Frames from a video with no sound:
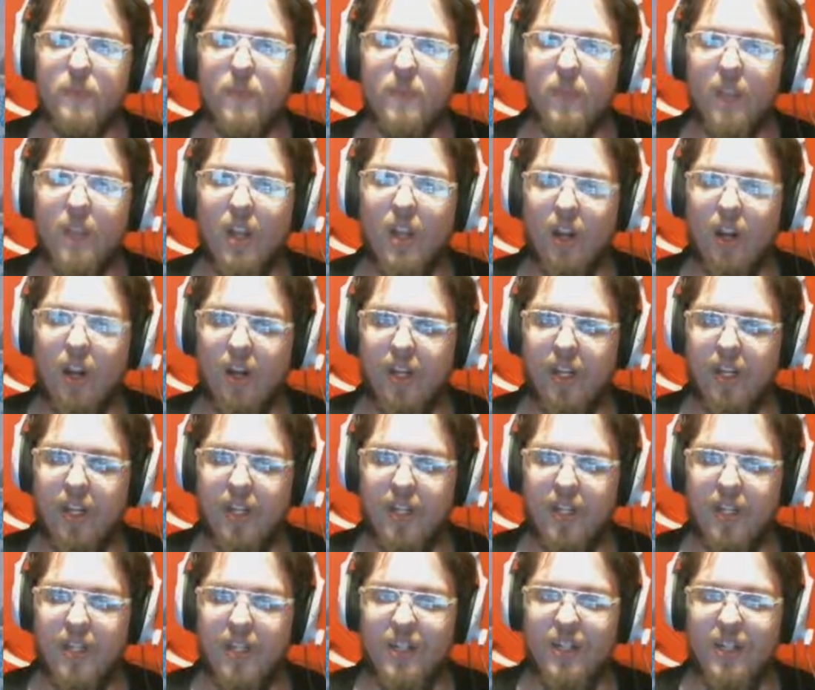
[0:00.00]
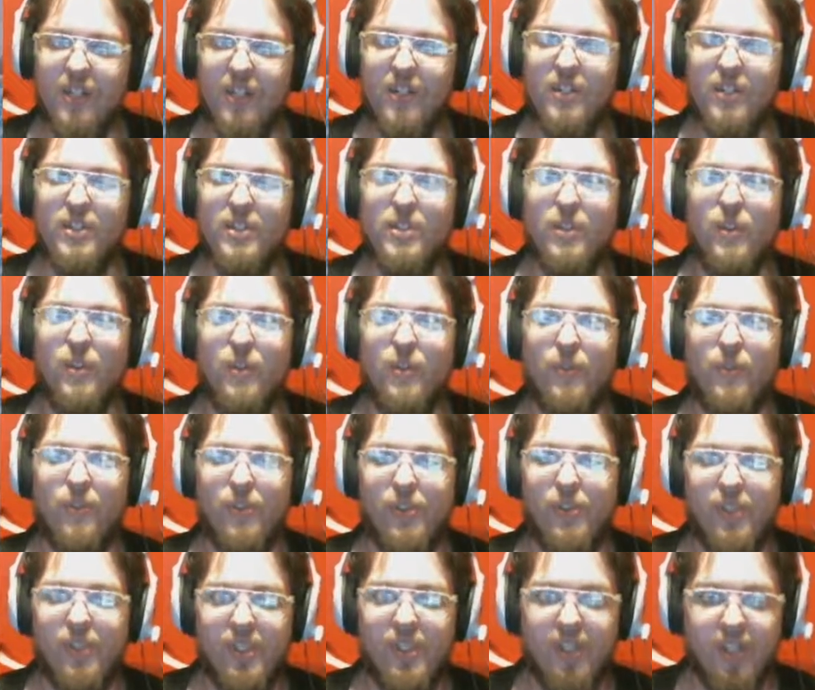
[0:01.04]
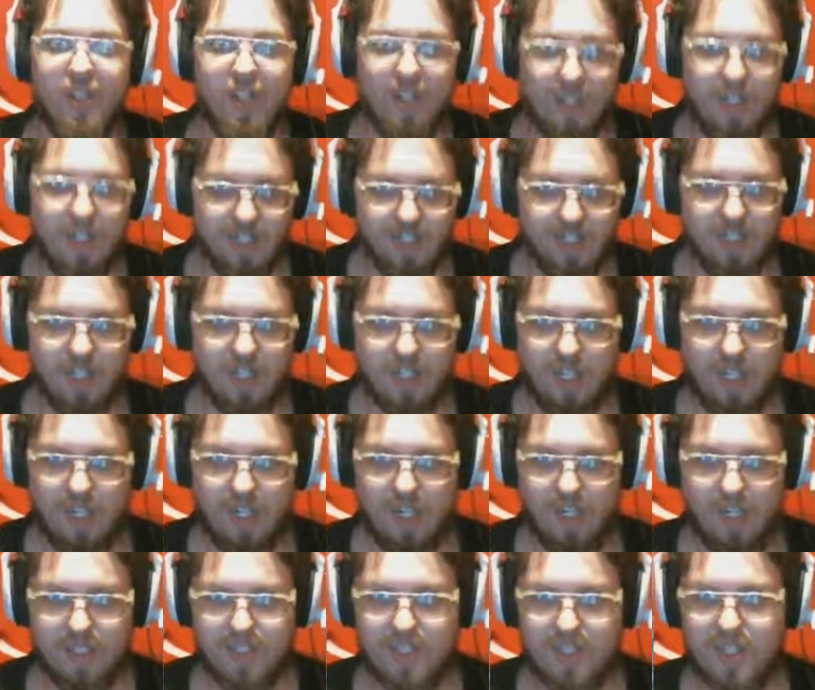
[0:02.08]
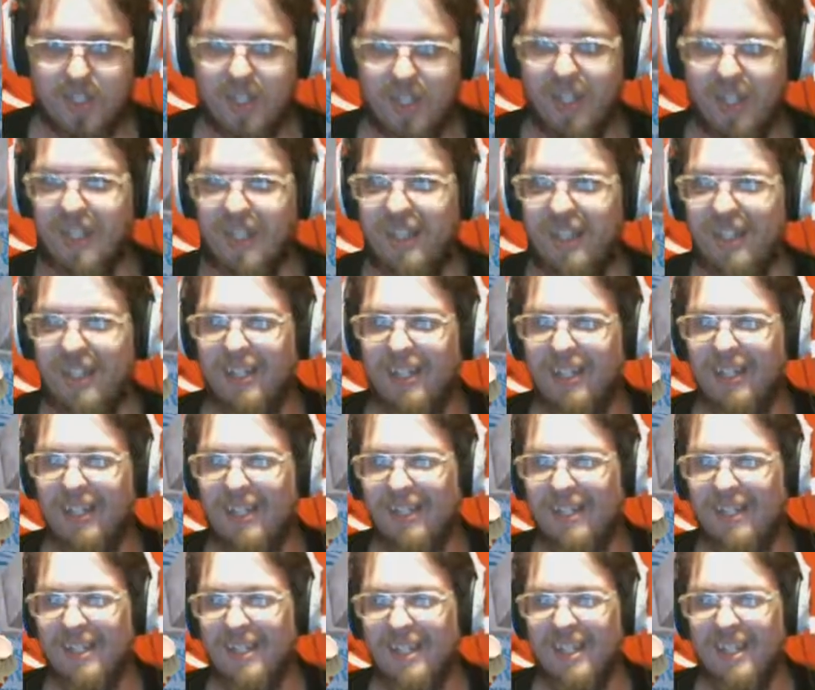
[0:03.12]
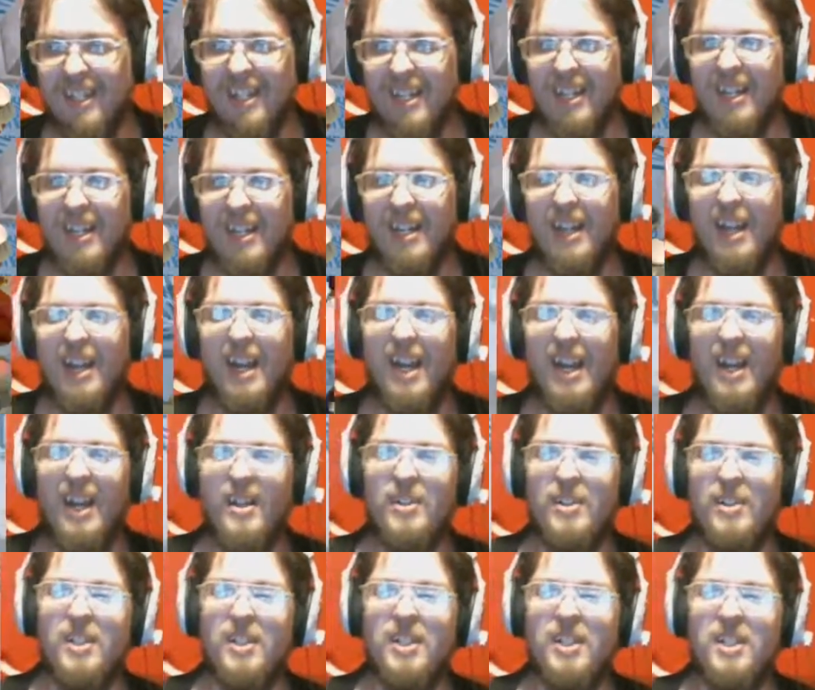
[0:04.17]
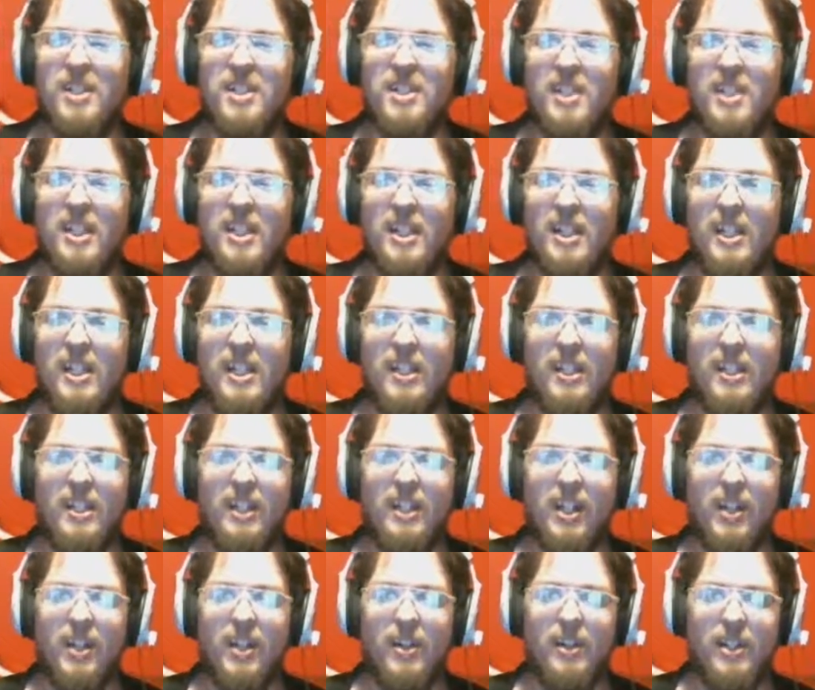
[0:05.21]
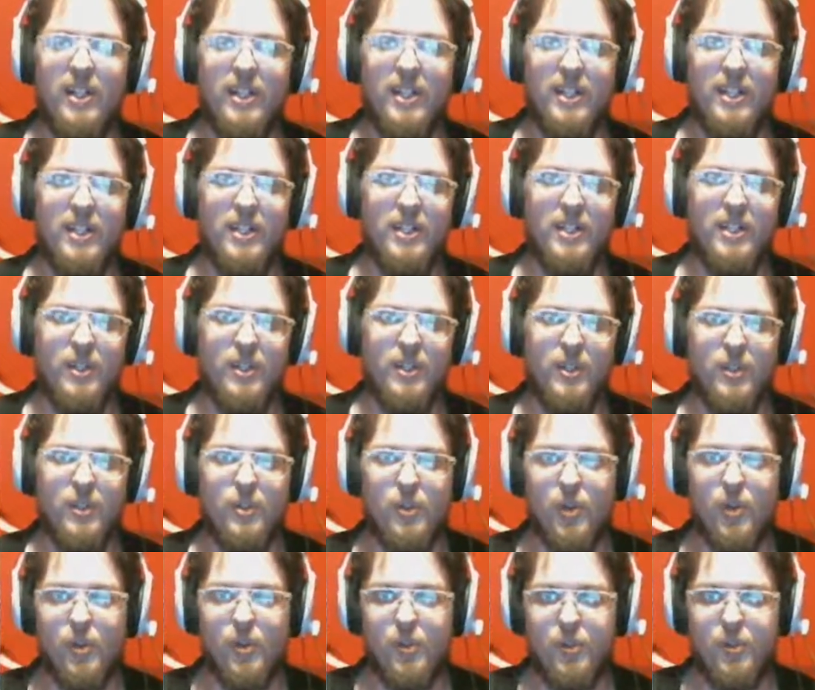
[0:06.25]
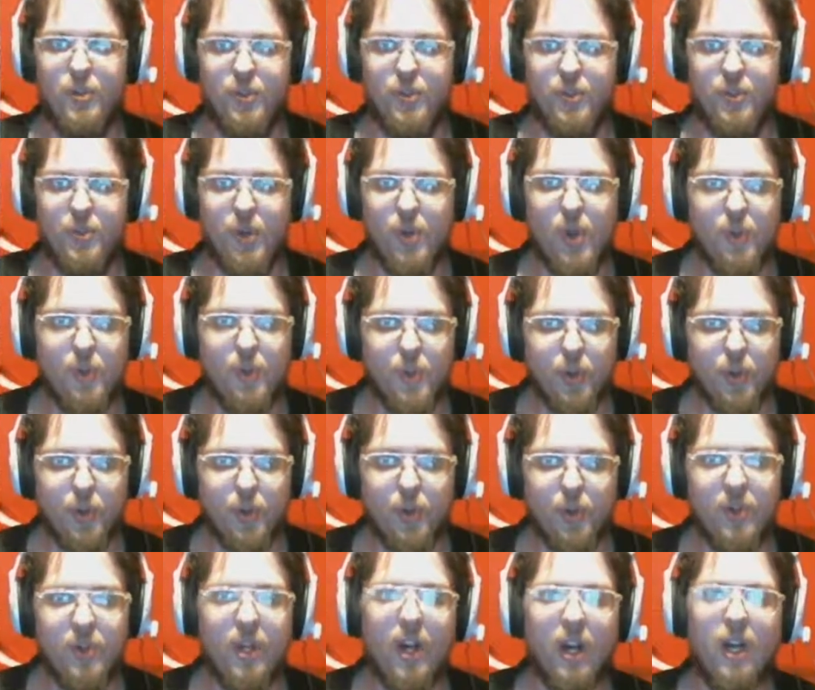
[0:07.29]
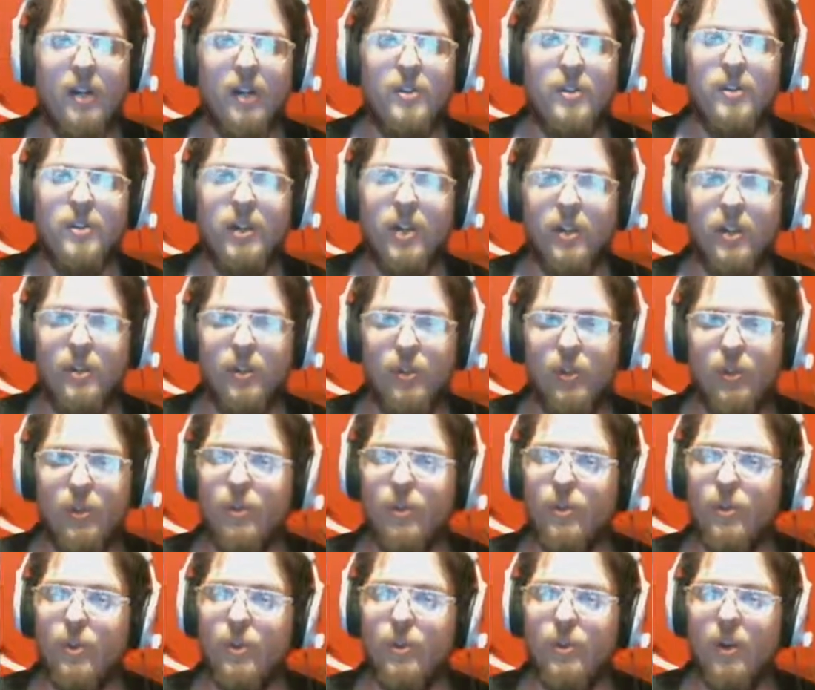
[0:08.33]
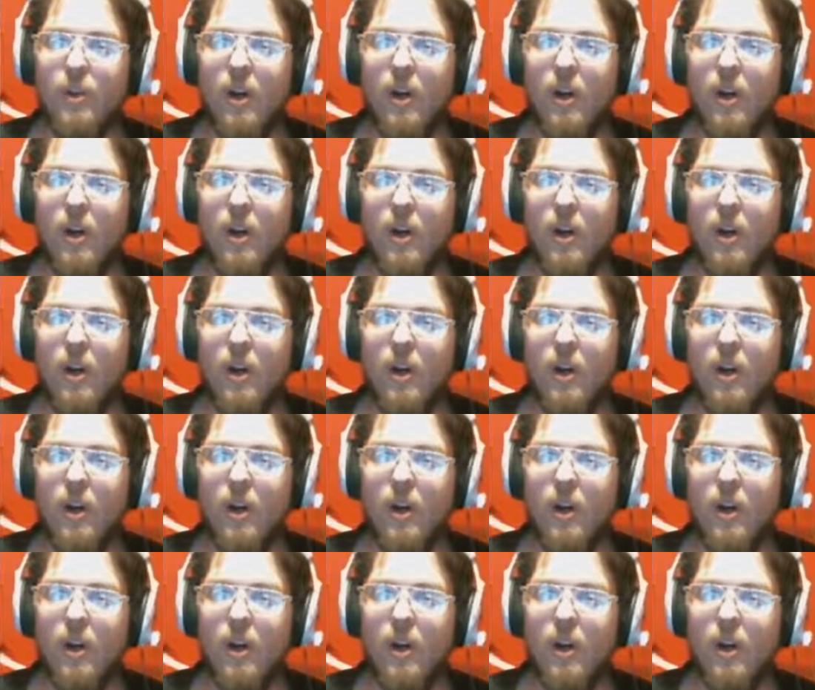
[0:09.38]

Alright, so for the unlocks, as you can see, there is the Shojobo Contract Guru,